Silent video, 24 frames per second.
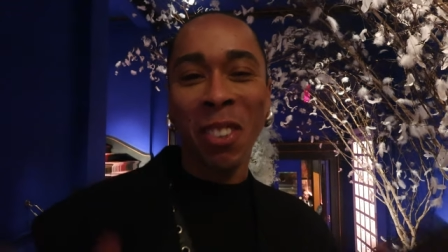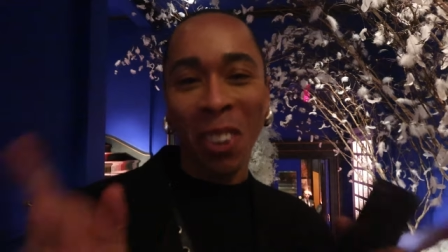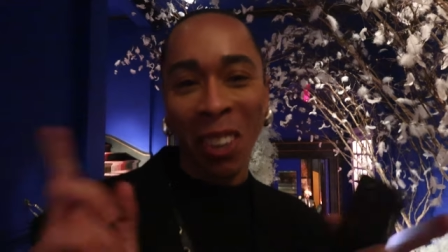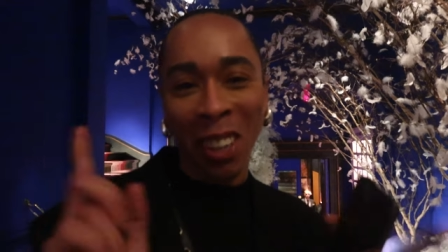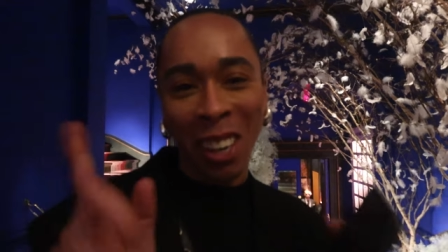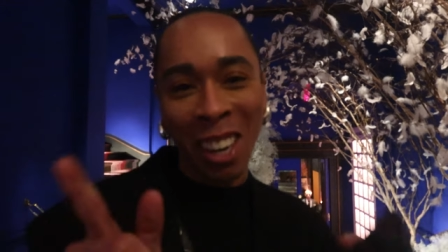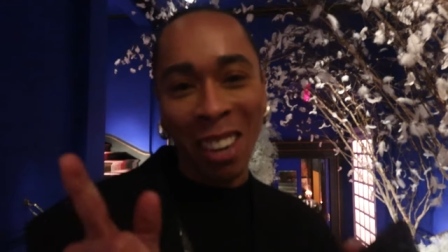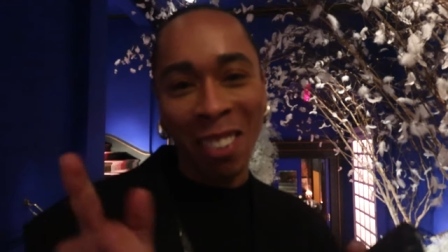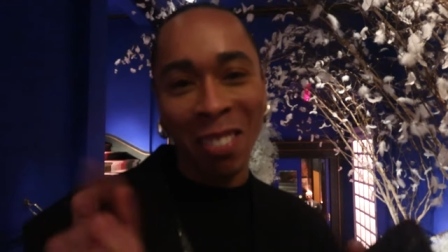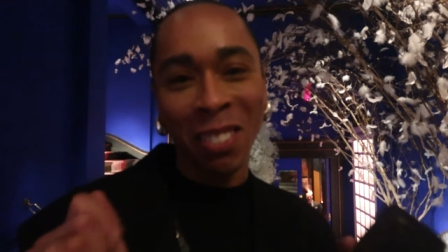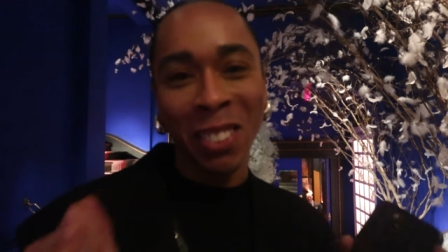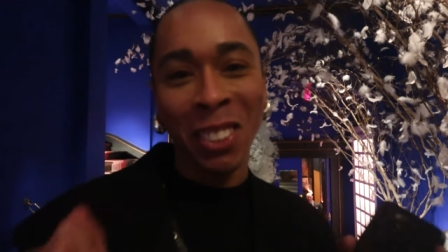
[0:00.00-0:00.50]
want
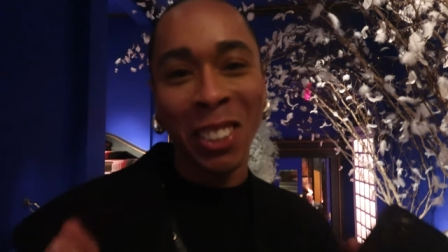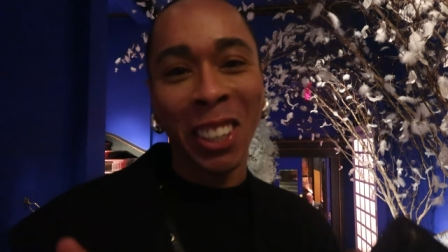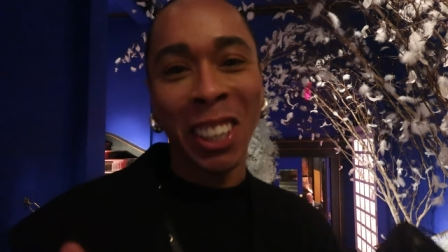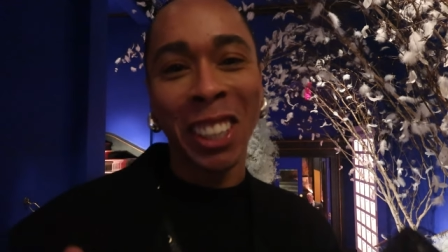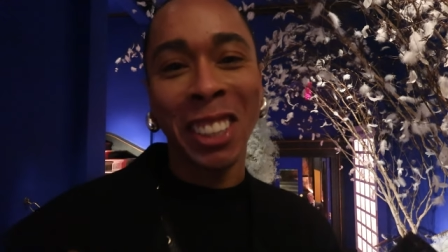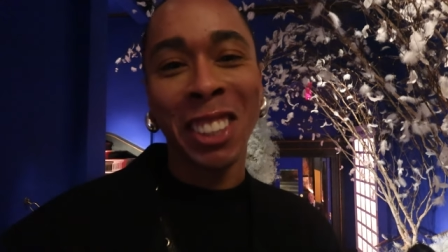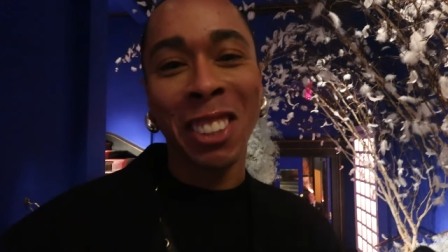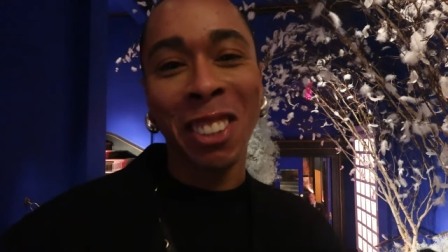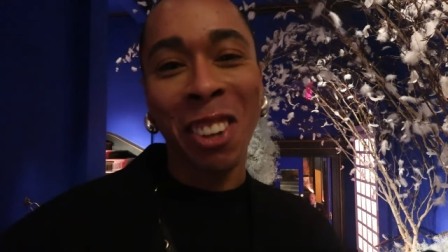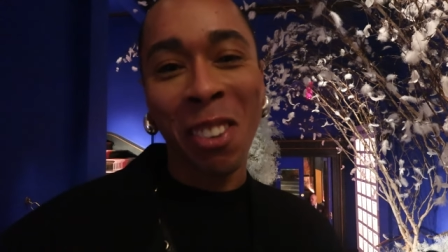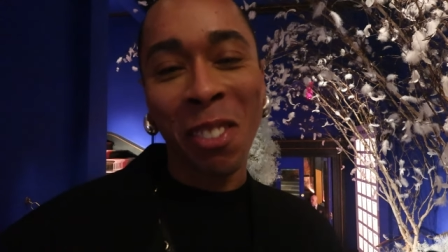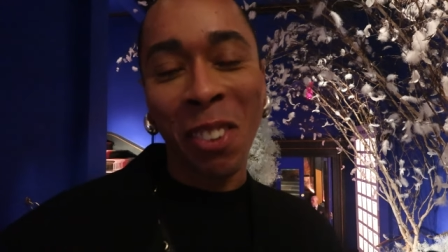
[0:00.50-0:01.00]
to come to an
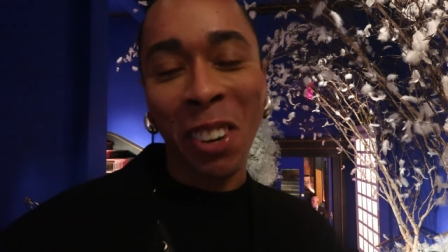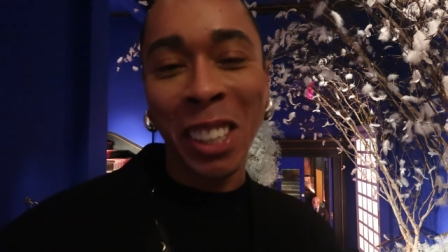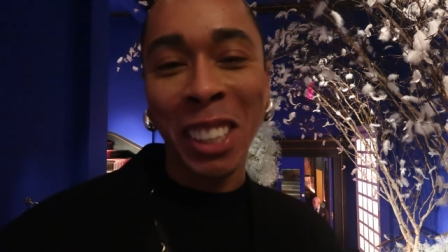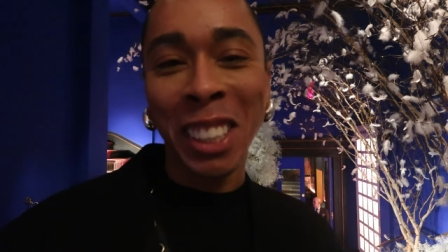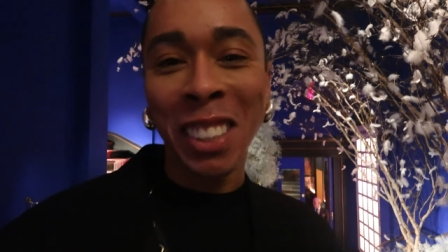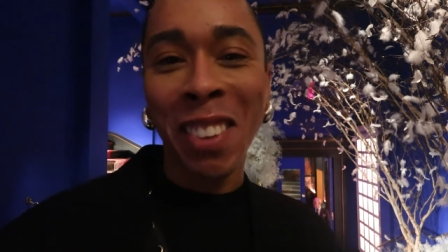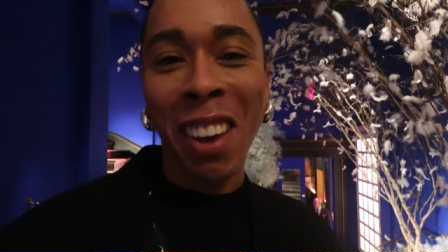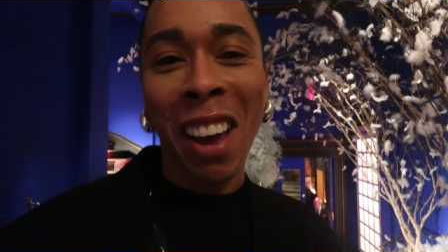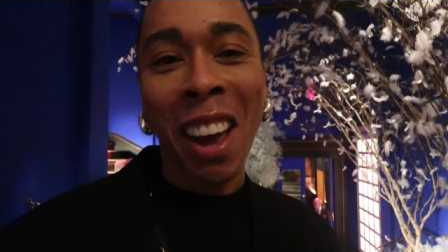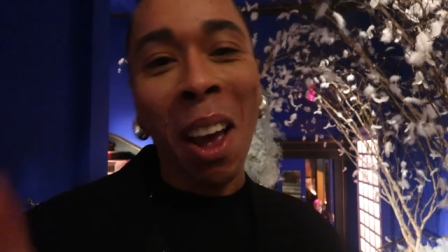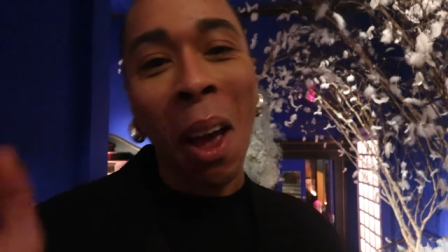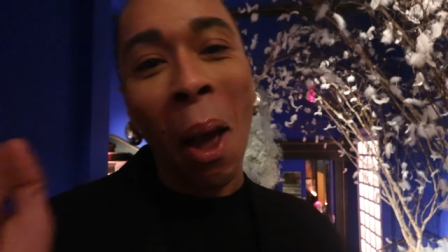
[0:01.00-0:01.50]
Instagram worthy
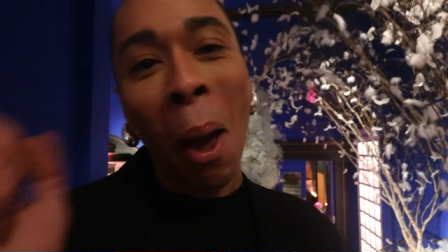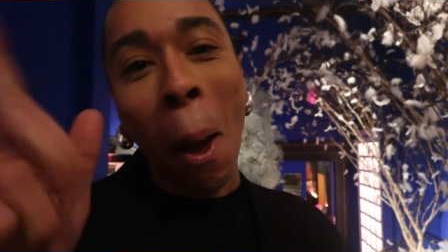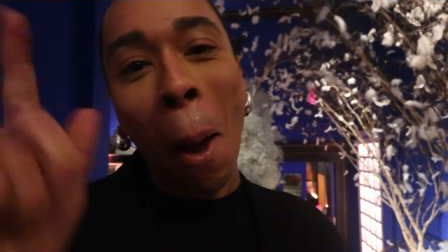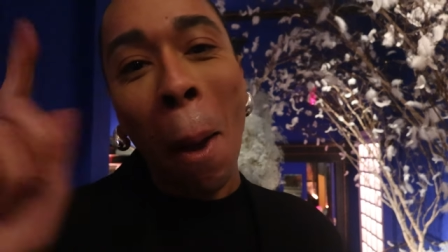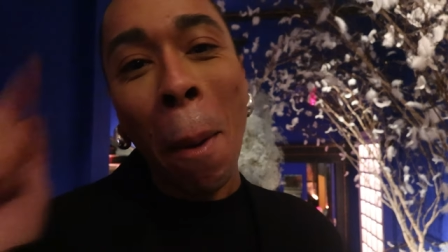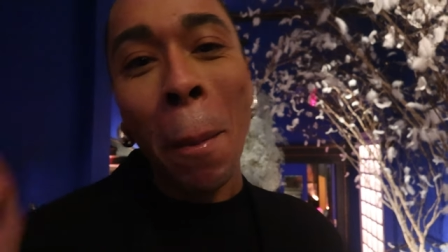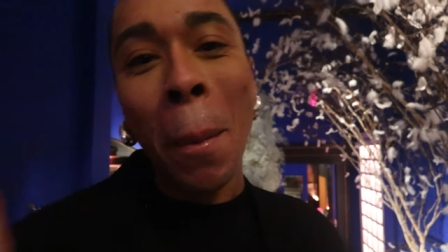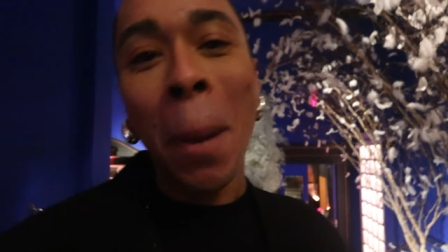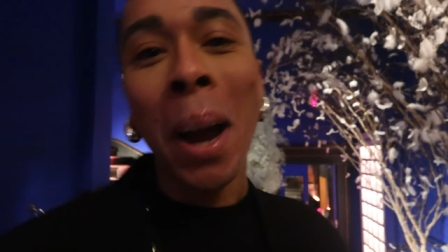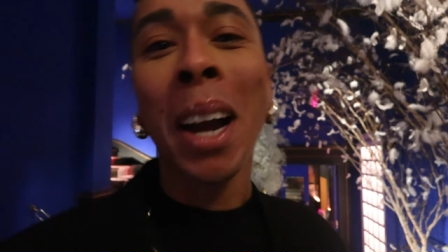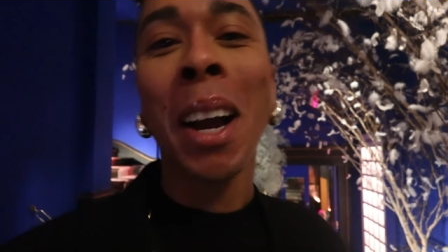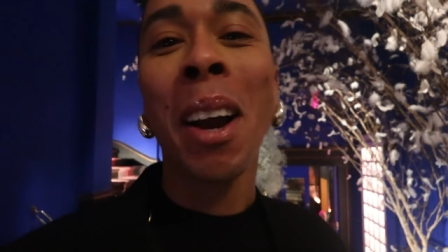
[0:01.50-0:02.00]
spot,
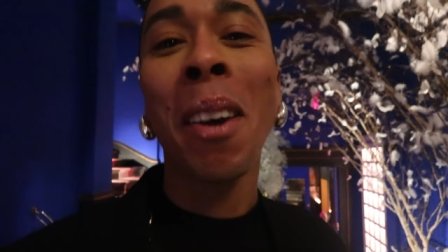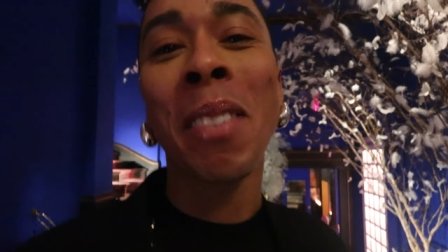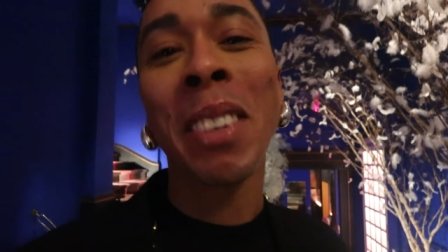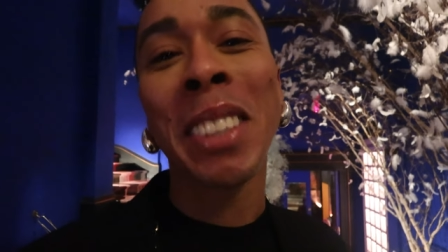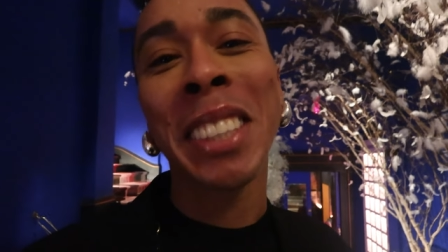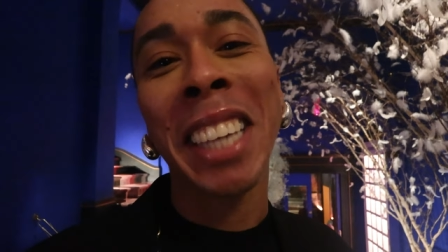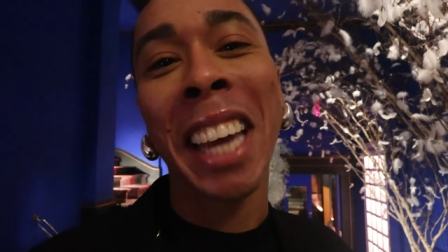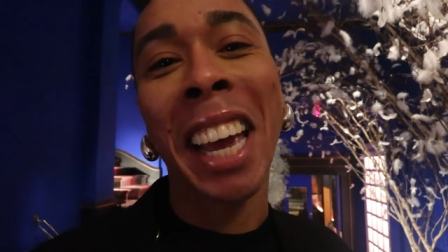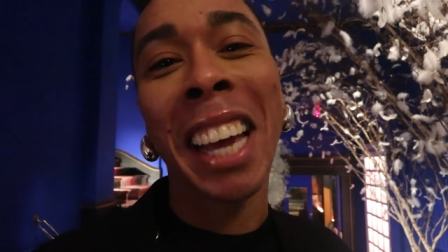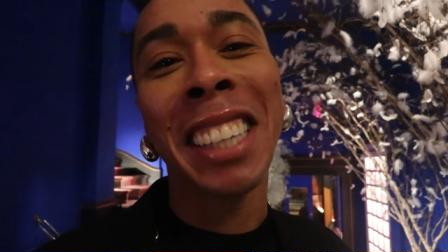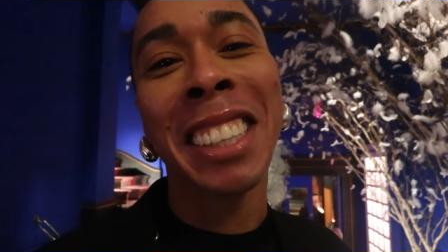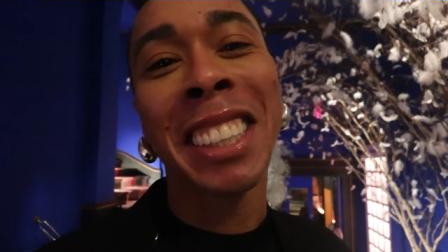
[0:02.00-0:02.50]
come to
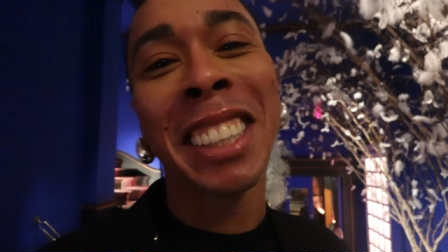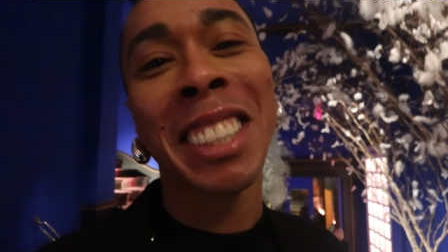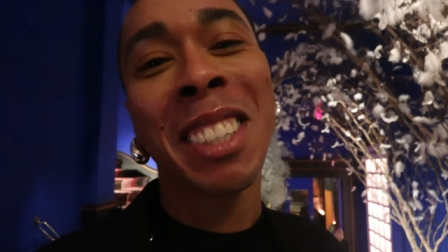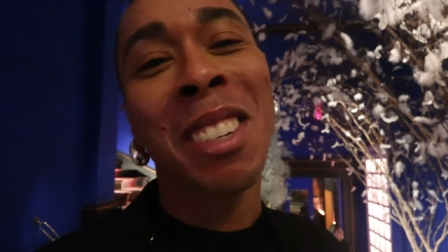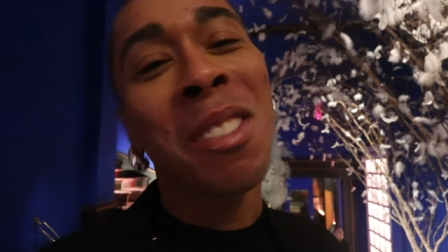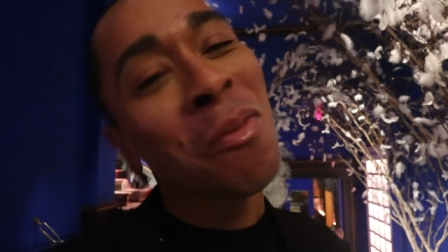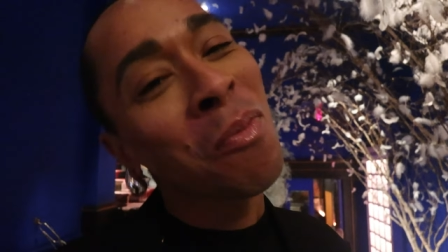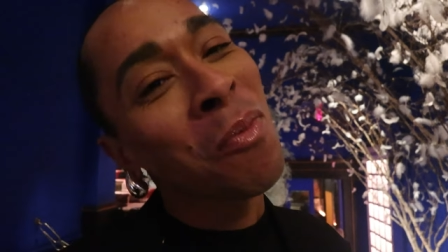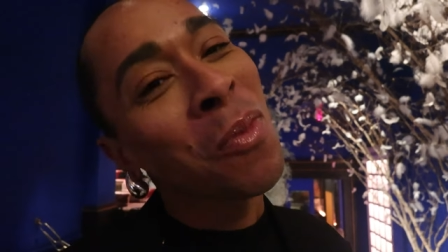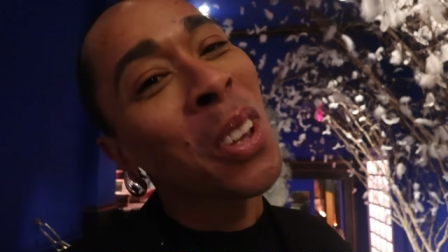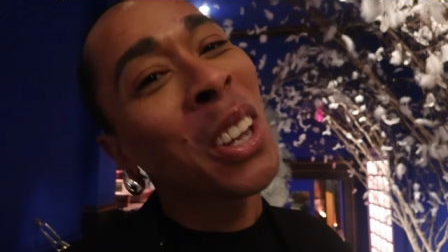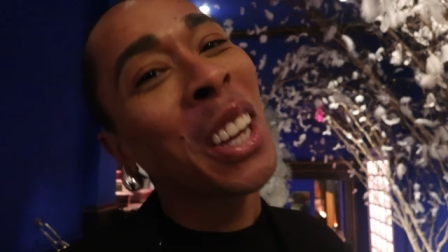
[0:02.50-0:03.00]
Sketch.
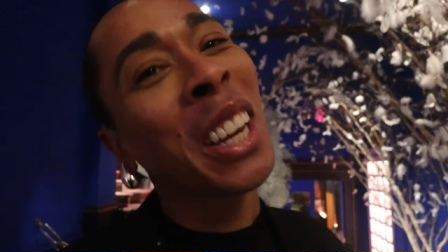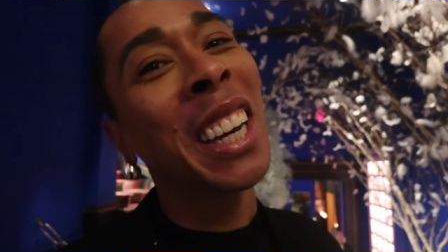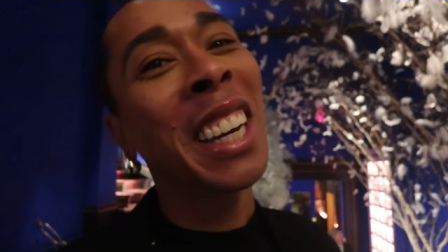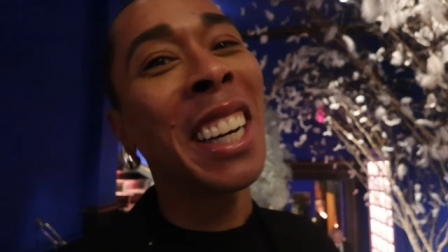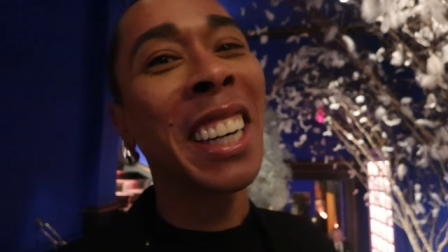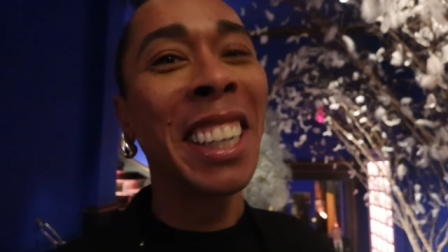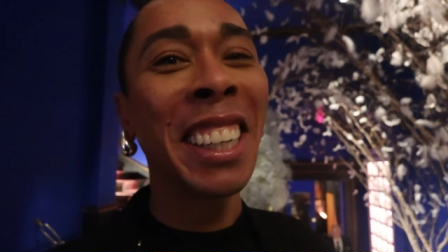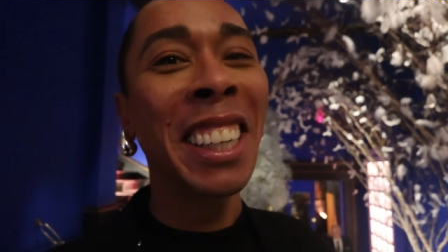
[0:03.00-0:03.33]
Period.